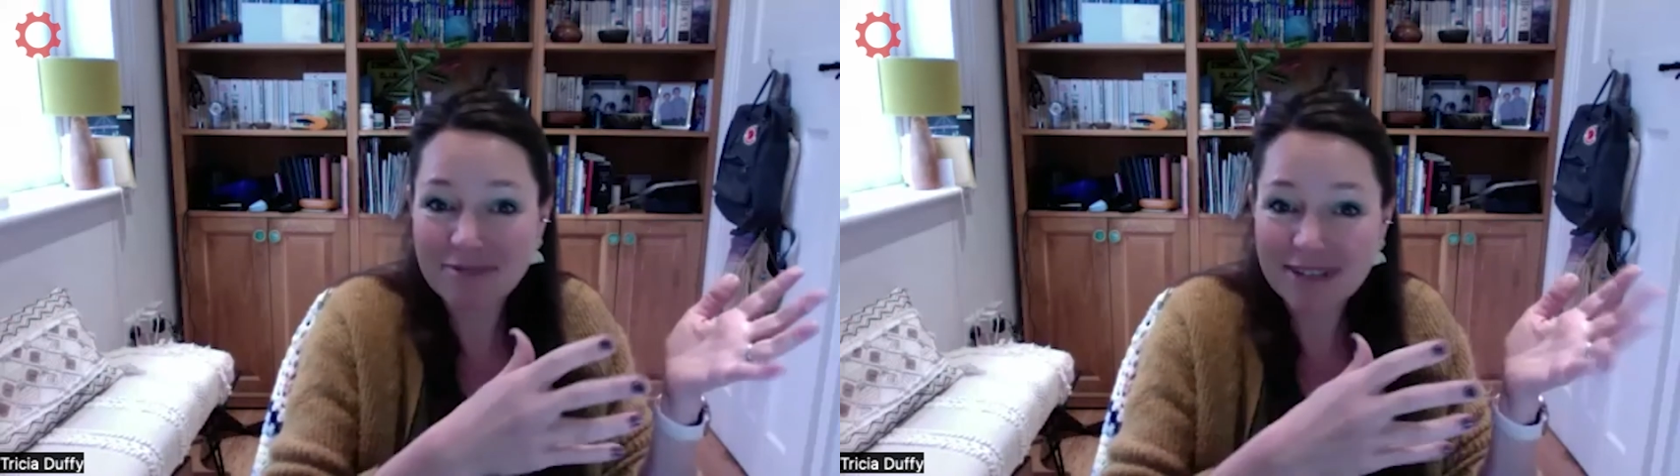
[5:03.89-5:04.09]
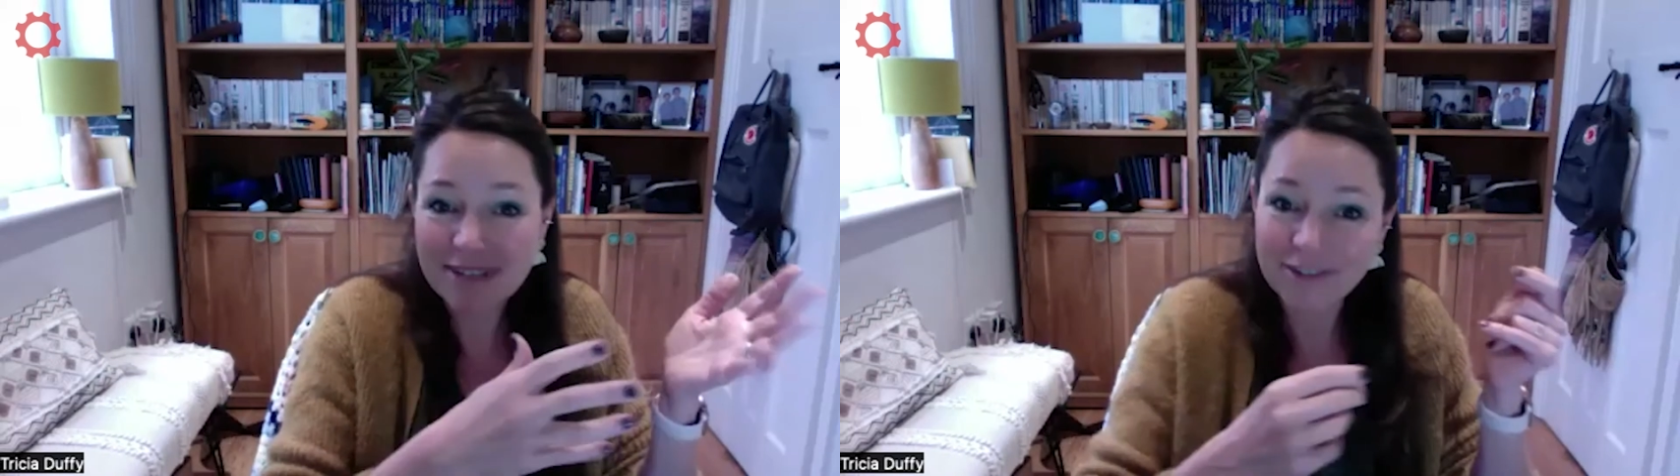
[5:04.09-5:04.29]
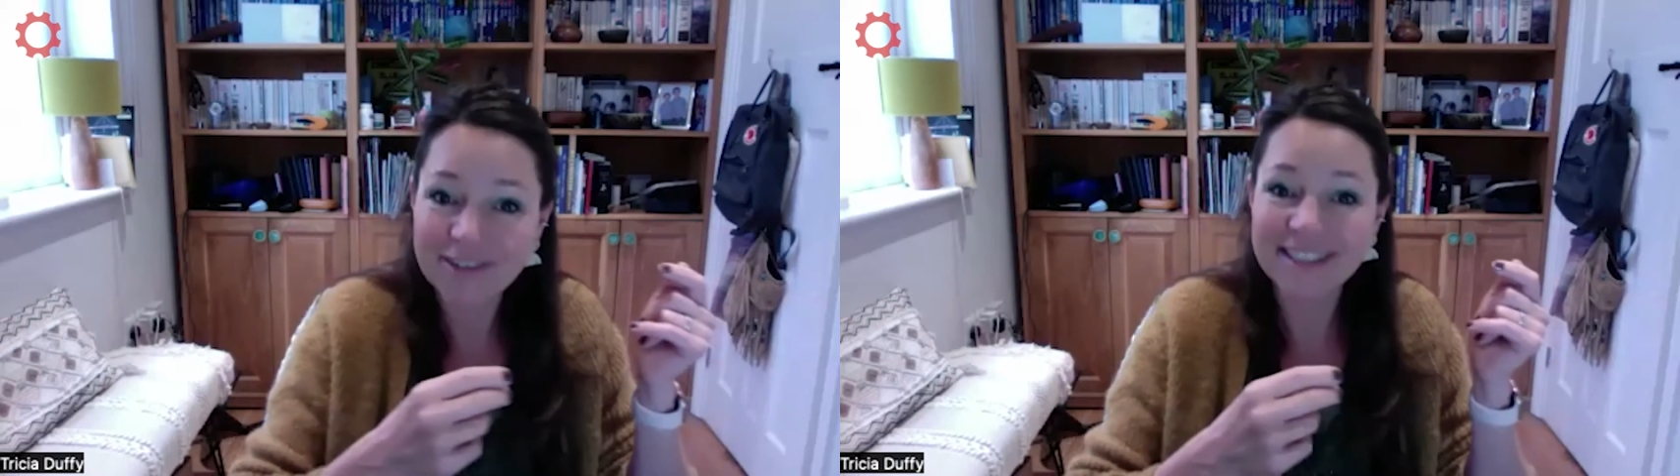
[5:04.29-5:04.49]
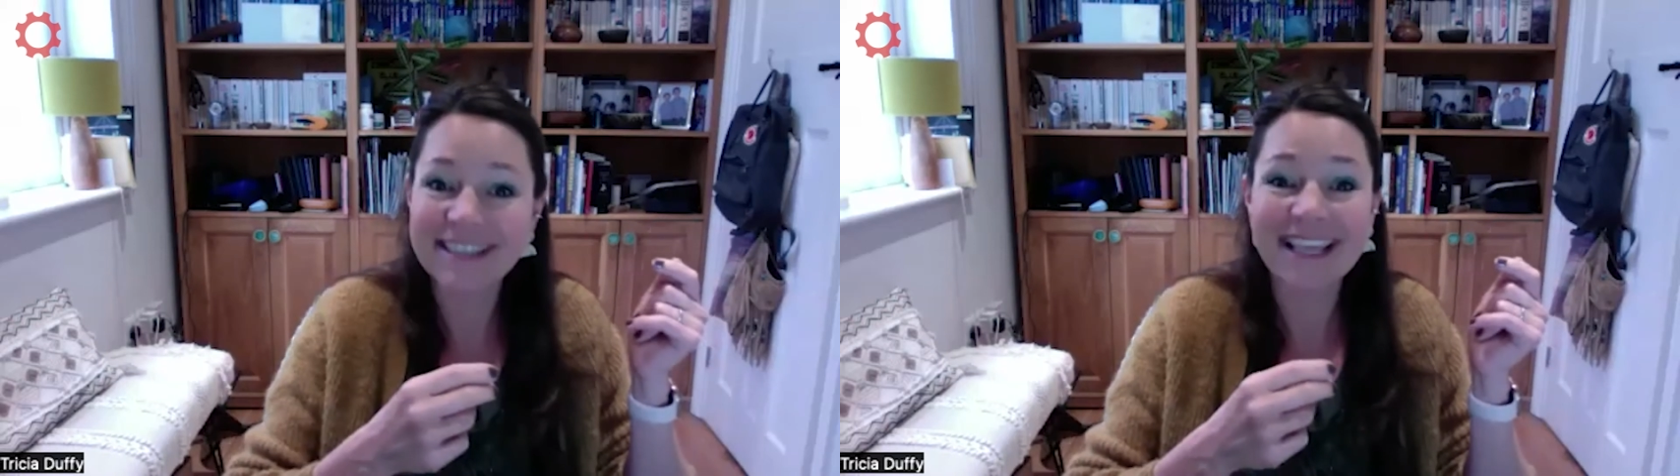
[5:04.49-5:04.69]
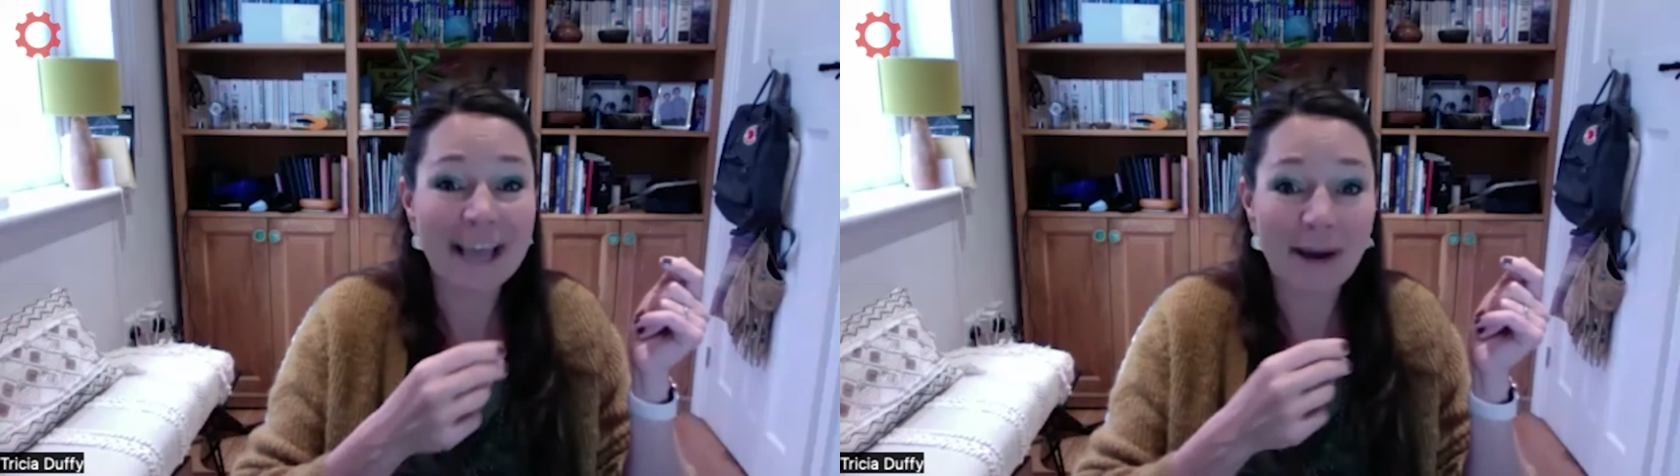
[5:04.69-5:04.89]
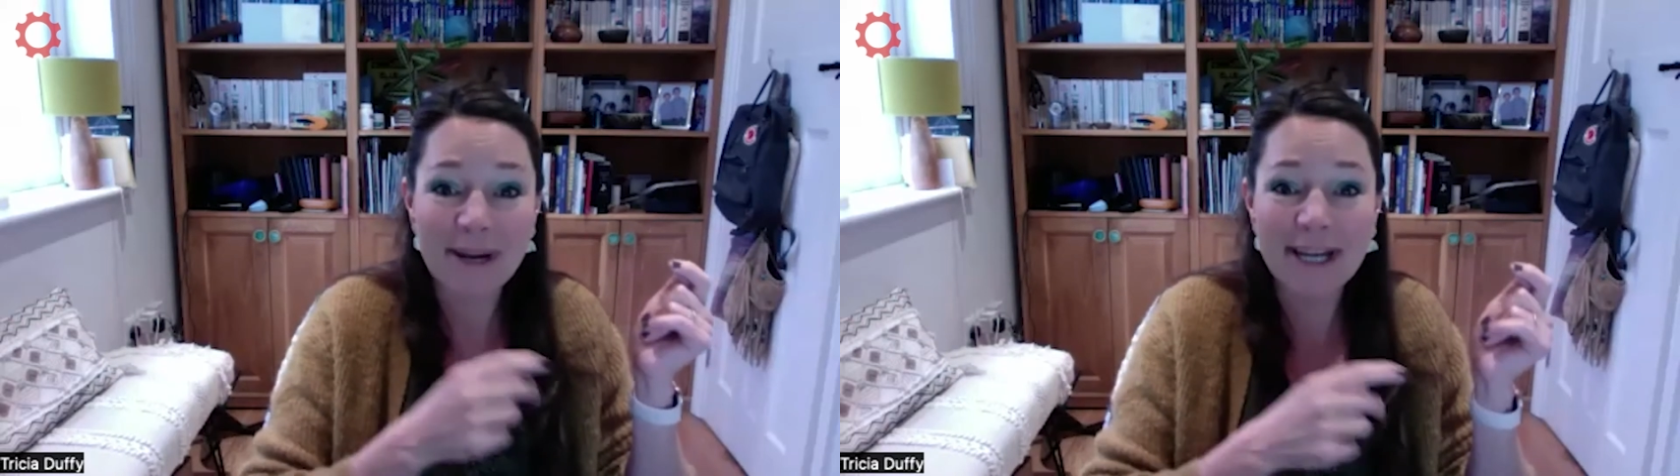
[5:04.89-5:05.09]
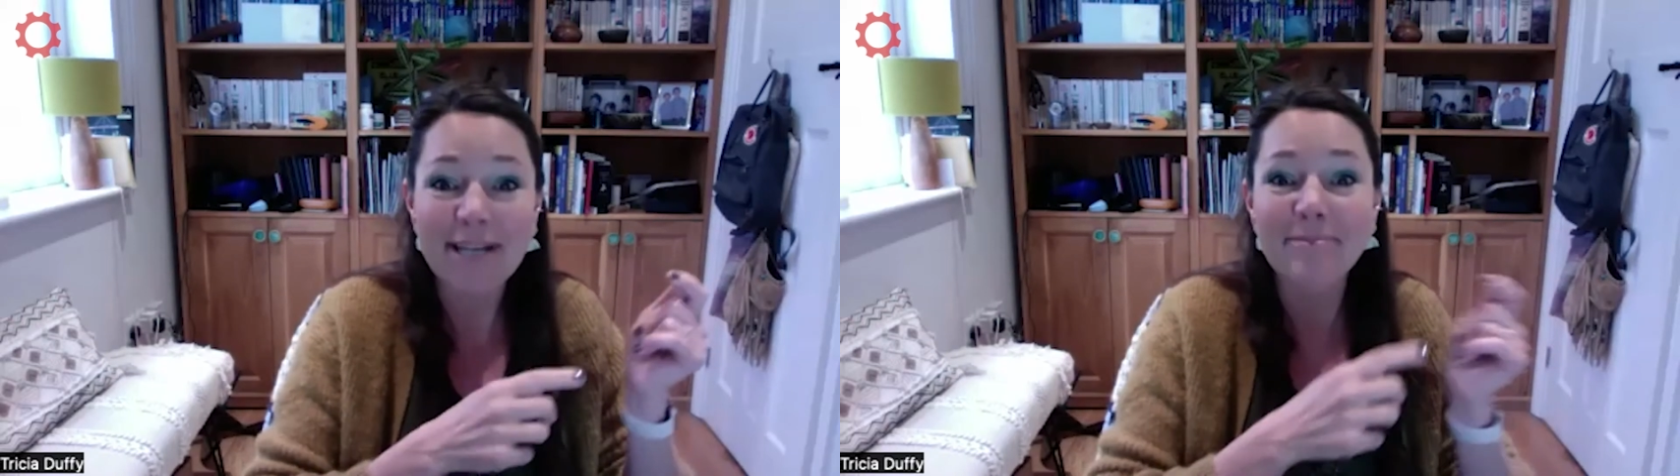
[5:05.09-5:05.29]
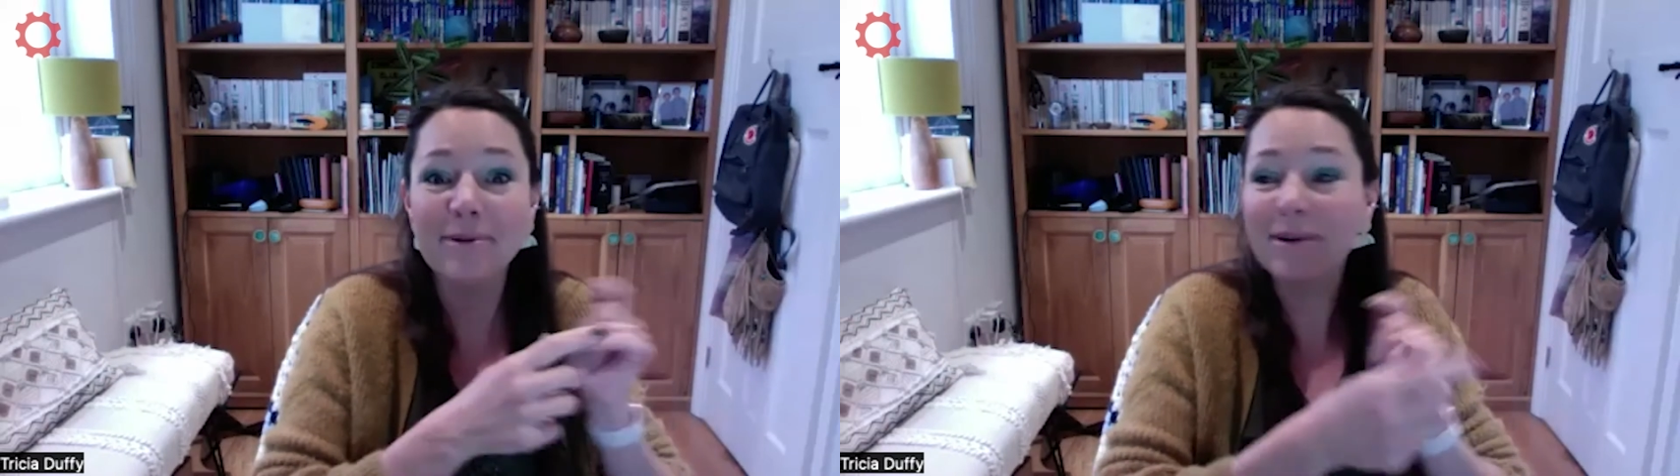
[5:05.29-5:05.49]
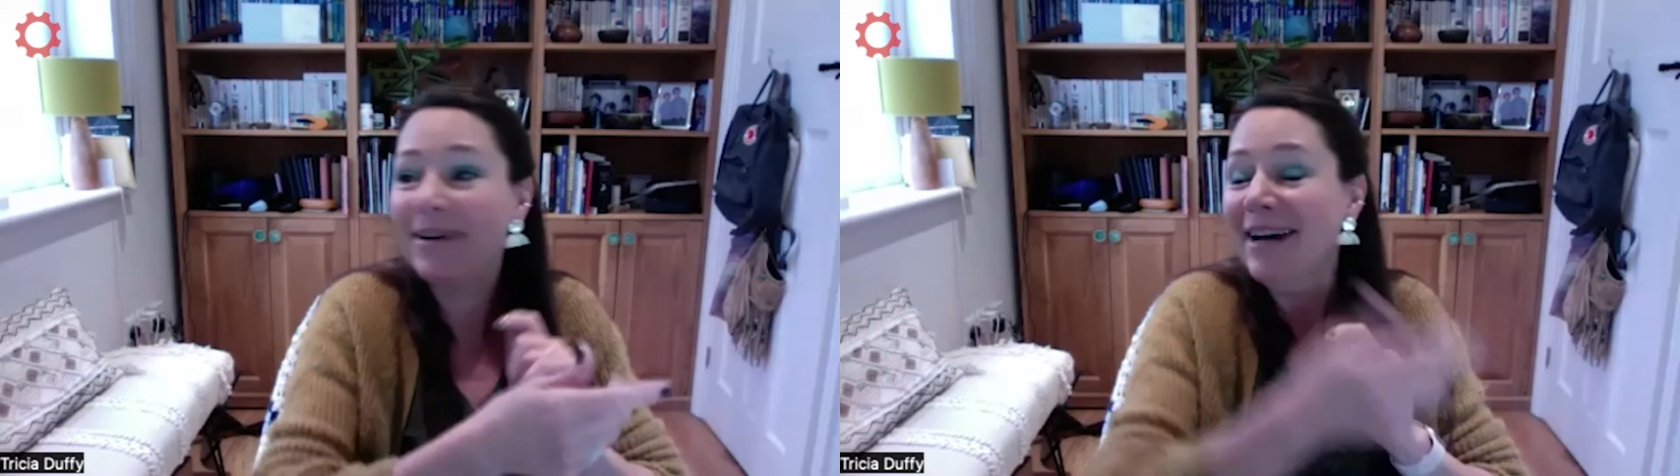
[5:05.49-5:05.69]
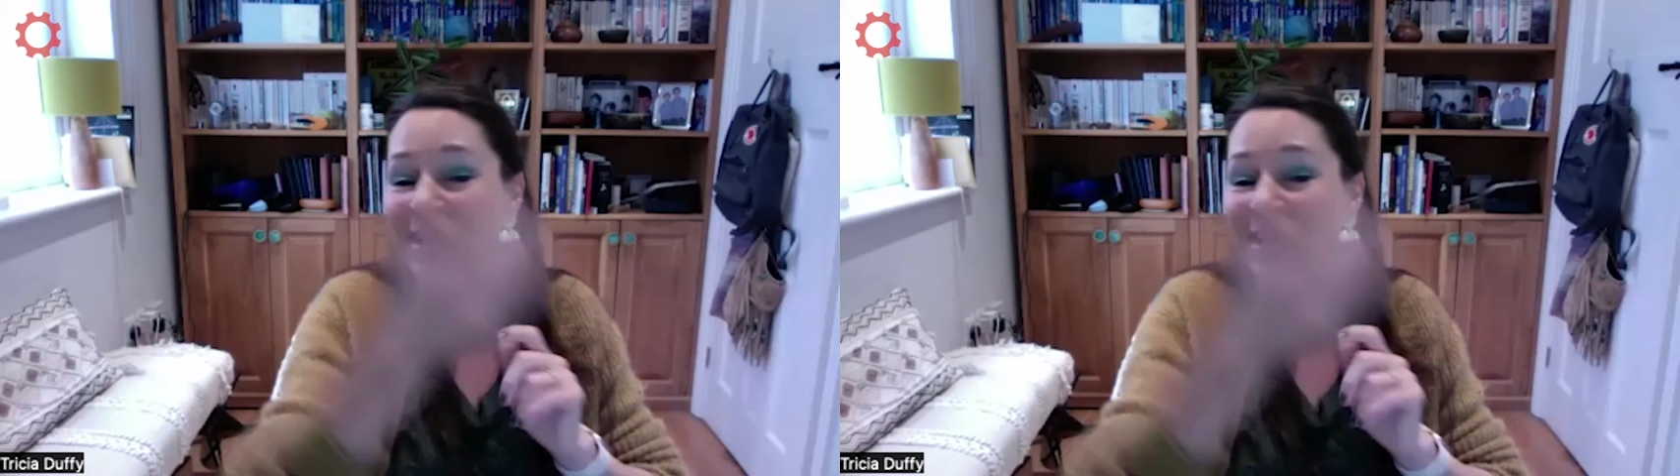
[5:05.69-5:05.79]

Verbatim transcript: read throughs in that way anymore